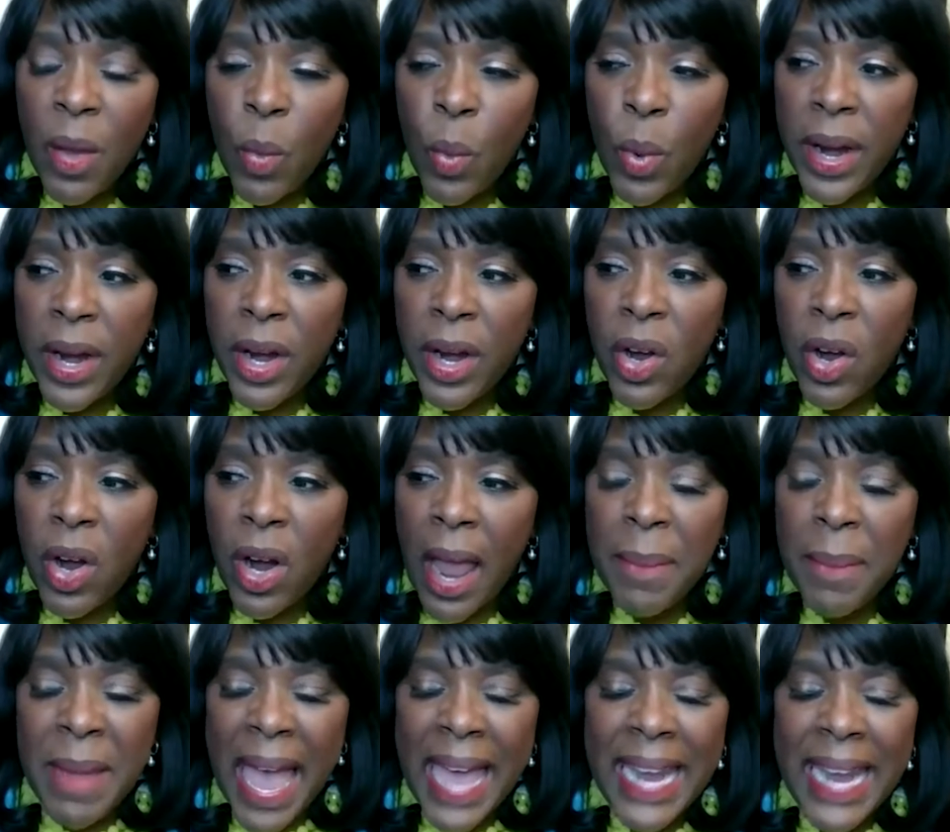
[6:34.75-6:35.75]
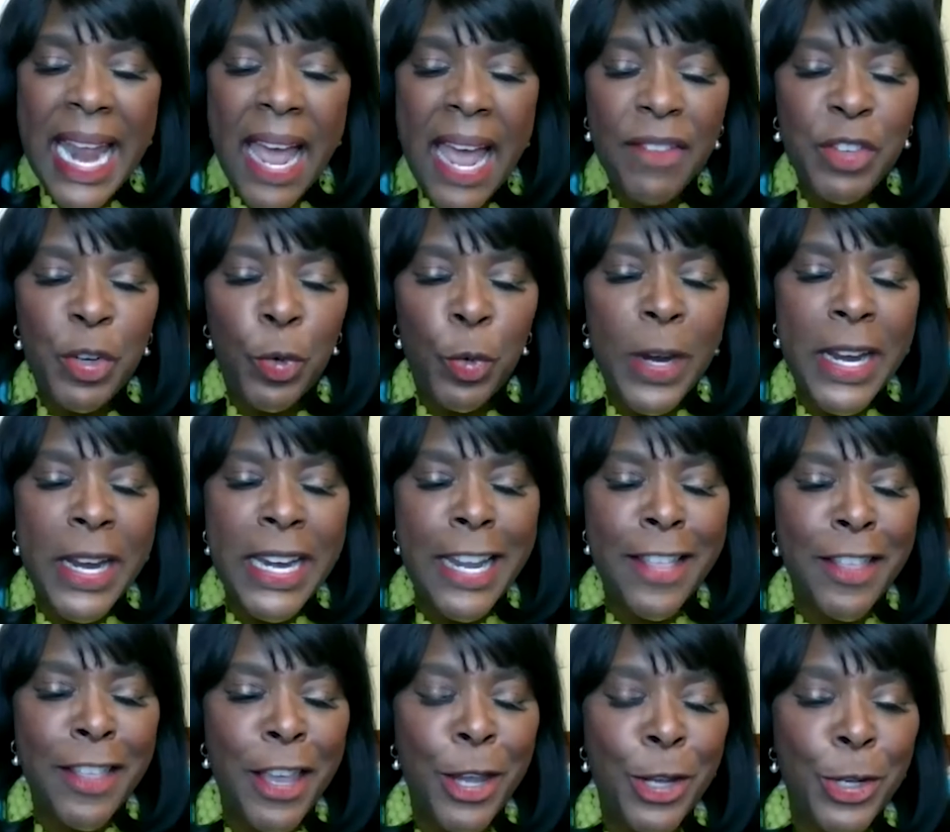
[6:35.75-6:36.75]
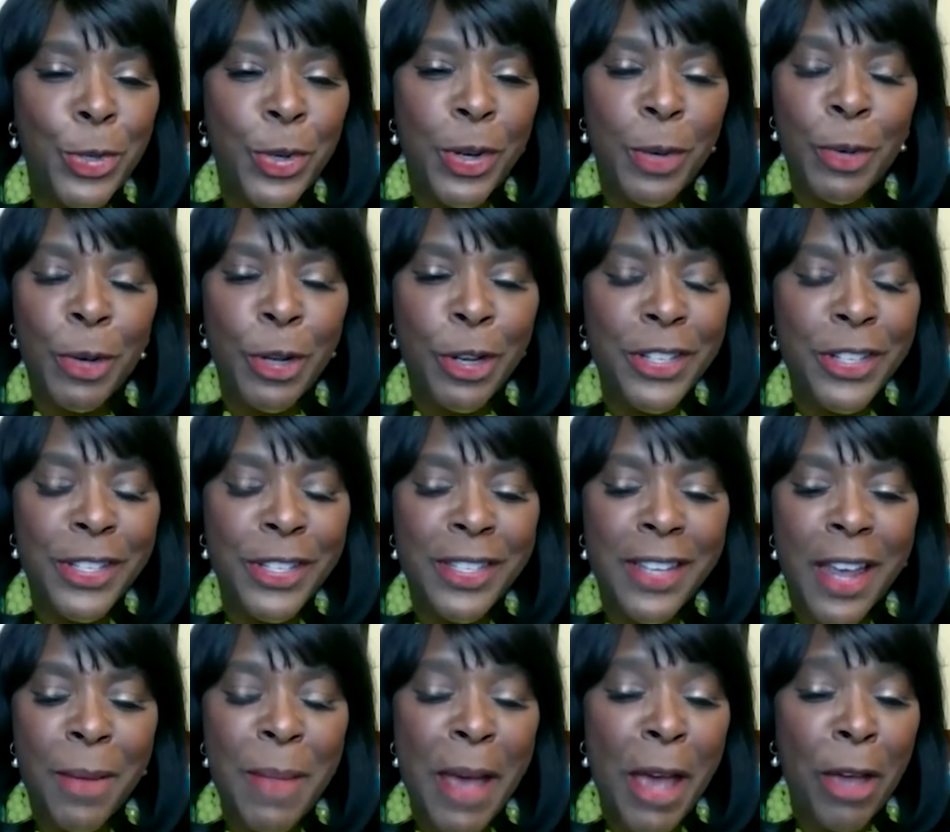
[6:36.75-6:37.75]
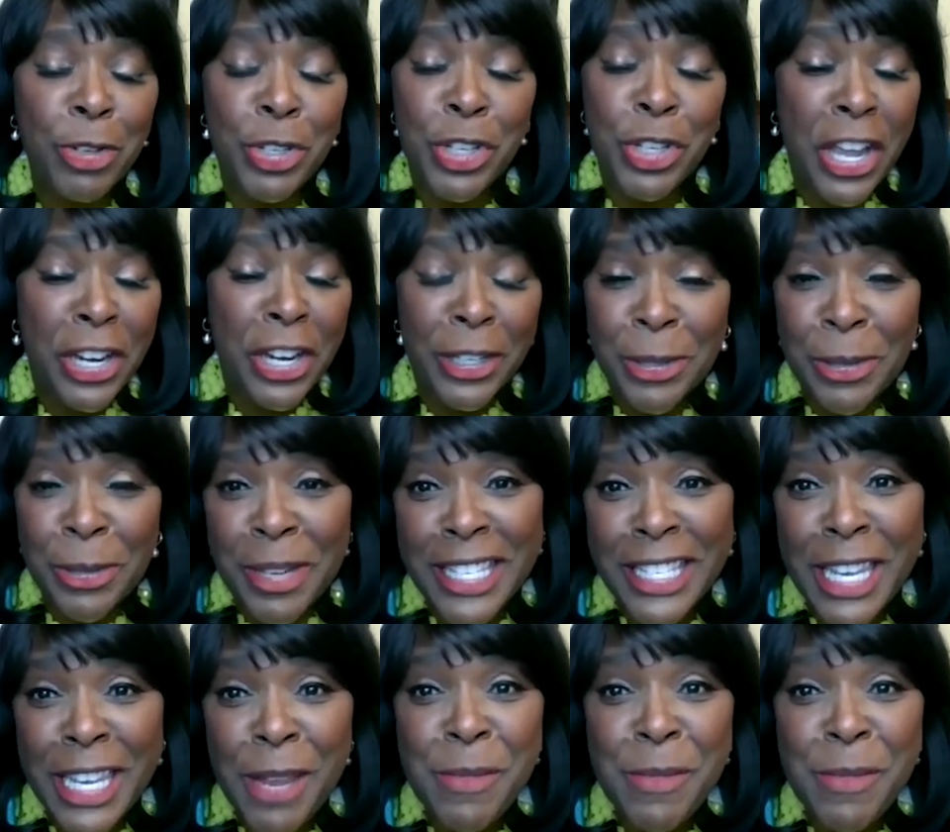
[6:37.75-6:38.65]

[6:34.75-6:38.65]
where, I mean, I didn't have to read in the history books about John Lewis.